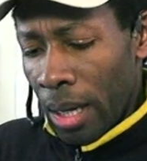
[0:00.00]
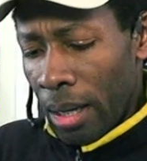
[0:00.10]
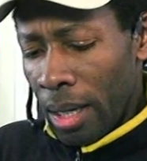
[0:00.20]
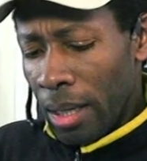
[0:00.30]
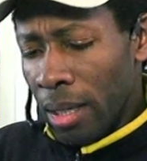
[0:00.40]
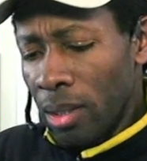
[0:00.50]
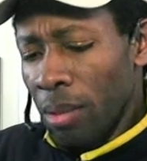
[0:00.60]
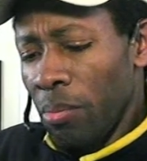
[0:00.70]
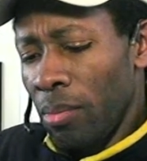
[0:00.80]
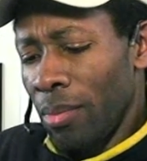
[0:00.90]
It
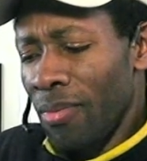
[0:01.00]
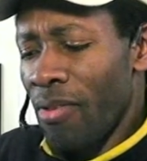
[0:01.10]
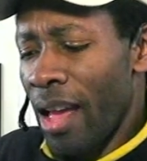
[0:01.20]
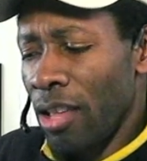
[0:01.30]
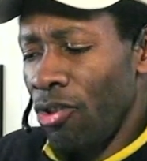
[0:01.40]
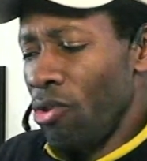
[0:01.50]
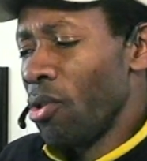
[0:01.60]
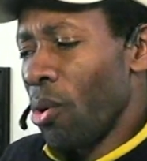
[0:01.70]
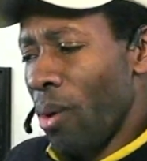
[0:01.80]
isn't that you go